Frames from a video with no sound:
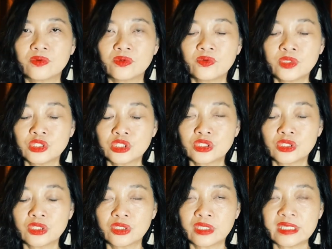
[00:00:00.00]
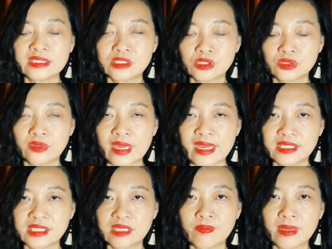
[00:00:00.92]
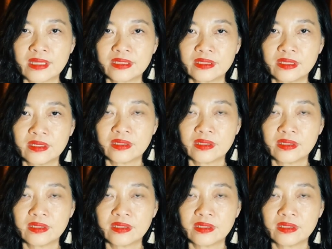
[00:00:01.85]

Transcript: which is to estimate the